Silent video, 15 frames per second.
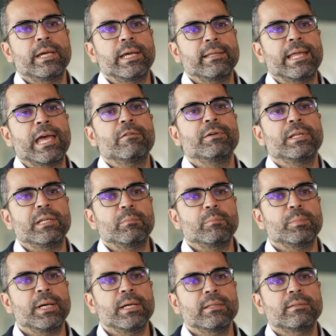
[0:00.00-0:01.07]
and have an
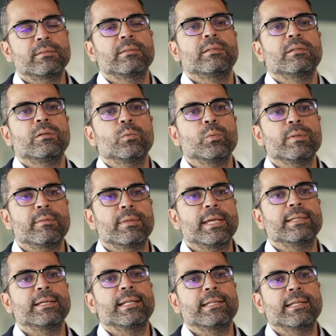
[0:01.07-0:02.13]
impact with
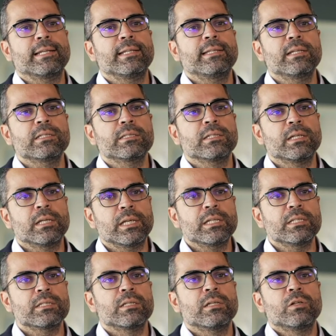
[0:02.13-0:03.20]
data and analytics
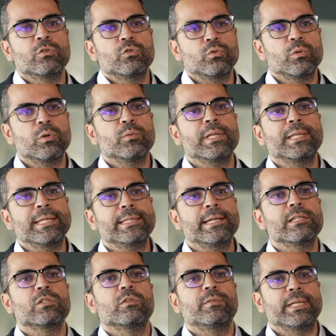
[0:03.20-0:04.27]
is to know the
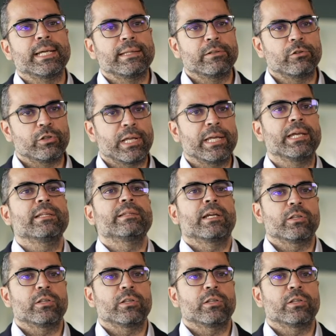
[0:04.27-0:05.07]
details of the underlying